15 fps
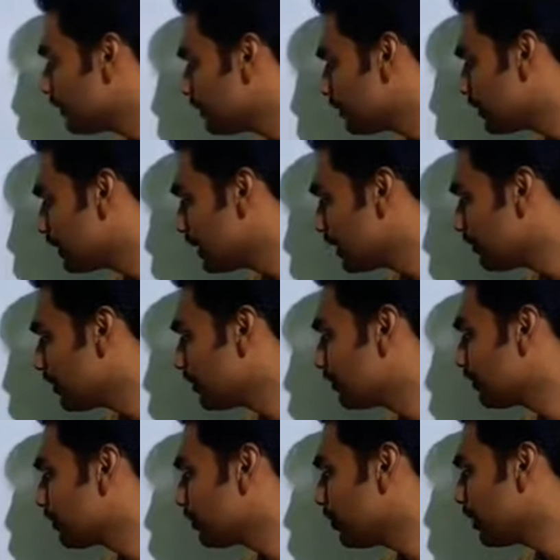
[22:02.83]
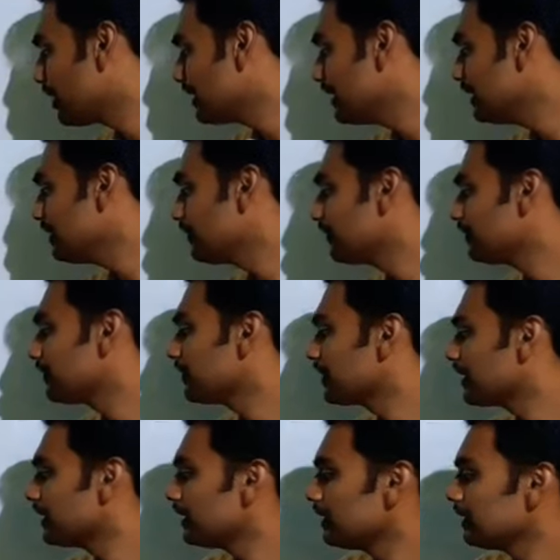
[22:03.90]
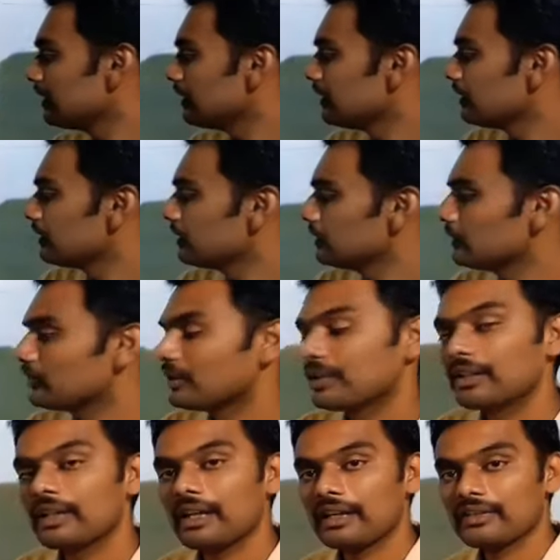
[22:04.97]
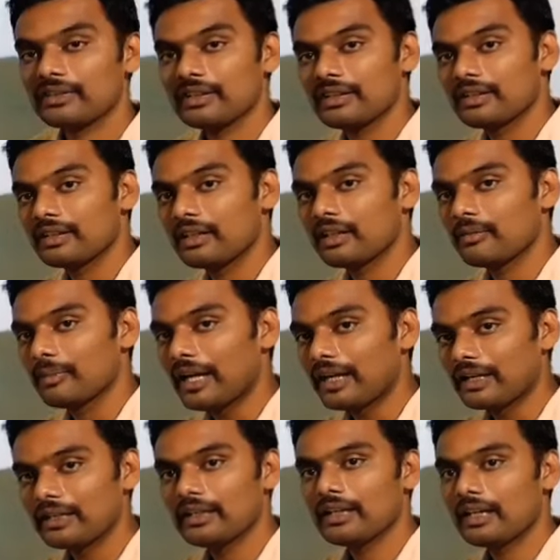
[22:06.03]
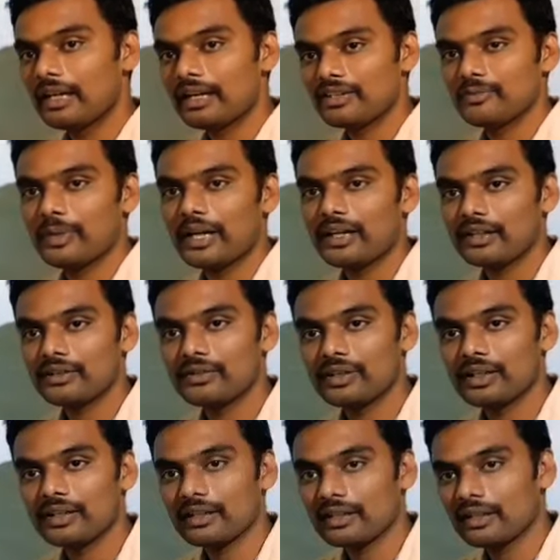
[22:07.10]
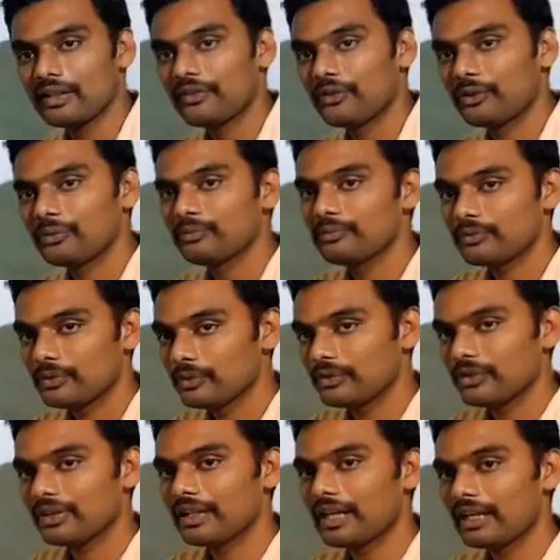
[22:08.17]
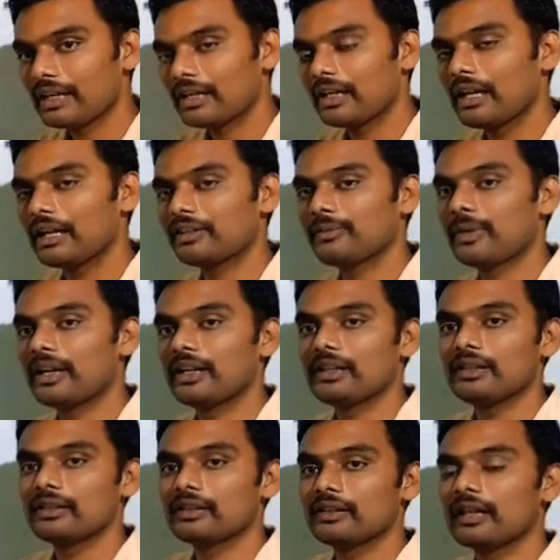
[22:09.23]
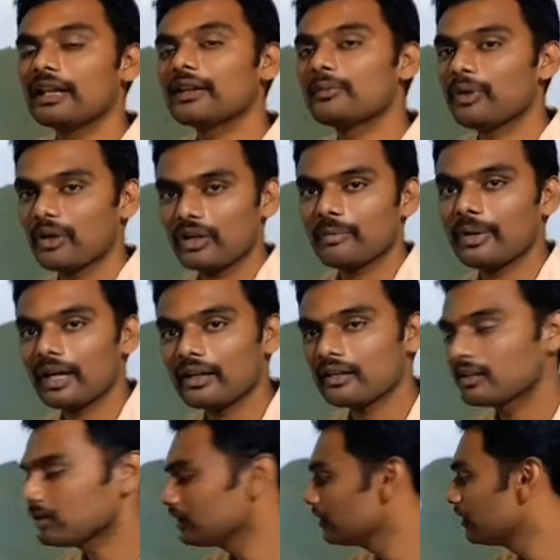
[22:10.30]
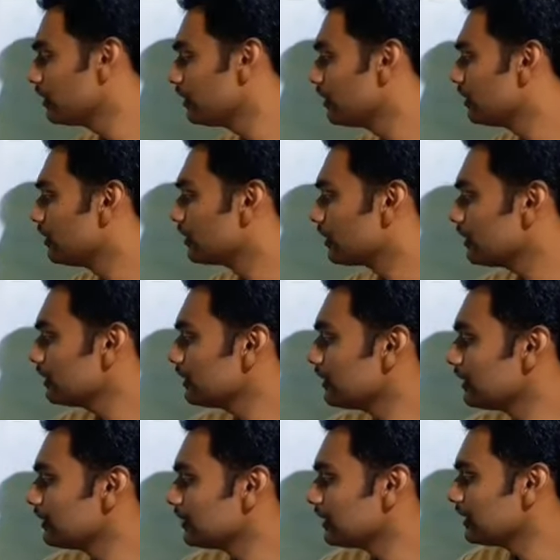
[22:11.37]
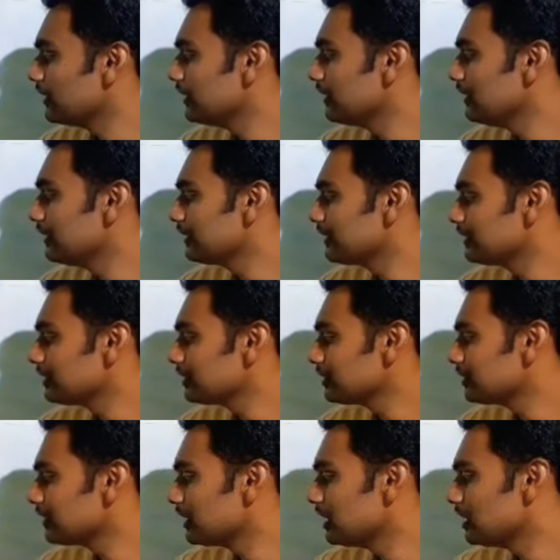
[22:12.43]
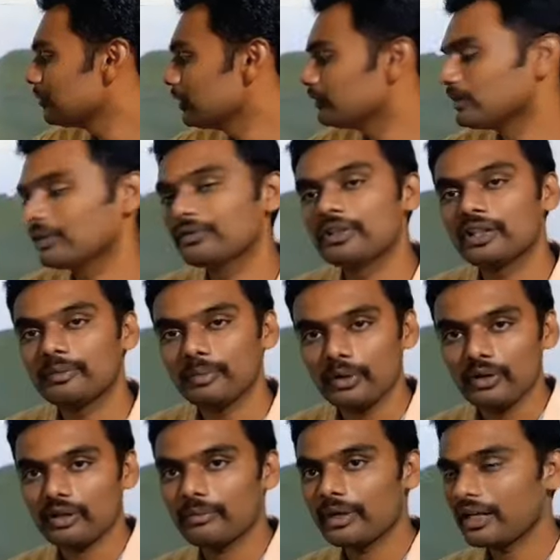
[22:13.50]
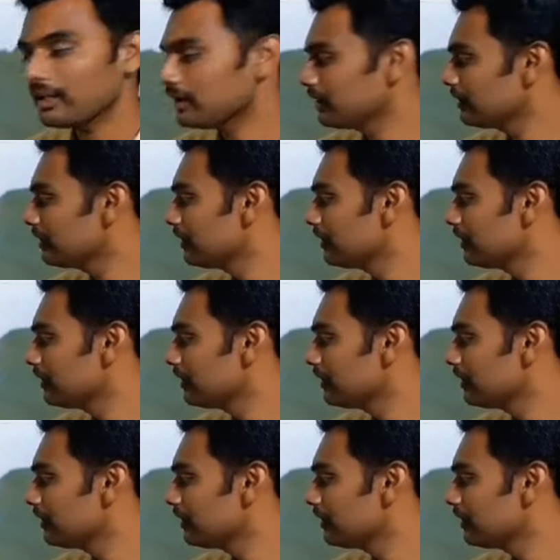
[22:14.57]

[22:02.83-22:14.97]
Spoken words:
to the EMF small e using an external battery, a large battery, you can assume, using that large battery like a power bank. Okay, this E is the EMF of that power bank.